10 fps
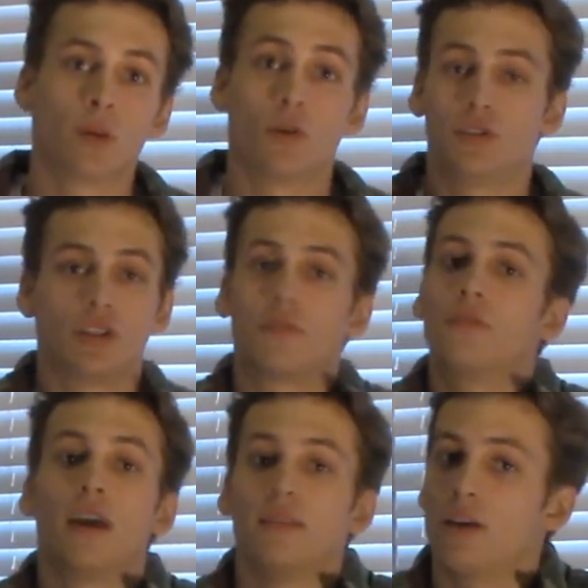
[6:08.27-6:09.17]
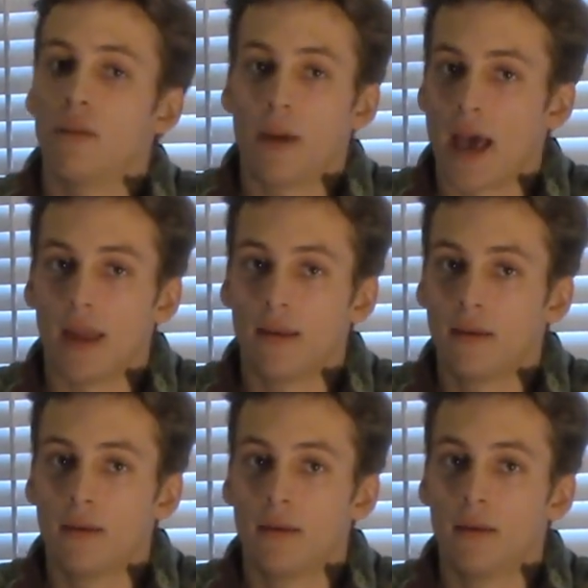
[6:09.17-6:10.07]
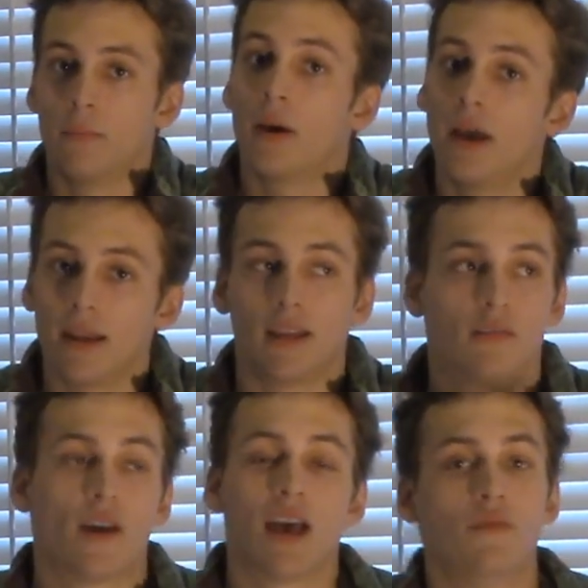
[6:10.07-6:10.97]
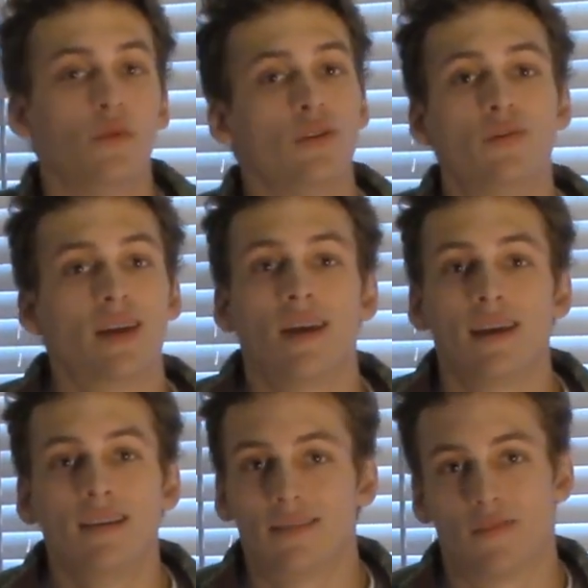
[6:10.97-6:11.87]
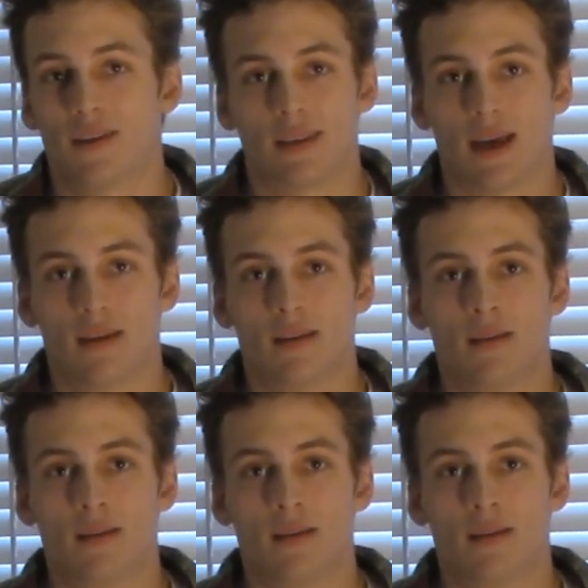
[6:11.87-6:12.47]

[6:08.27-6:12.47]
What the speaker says: Which Chick-fil-A is not bad, but it's fast food and you cannot eat stuff like that.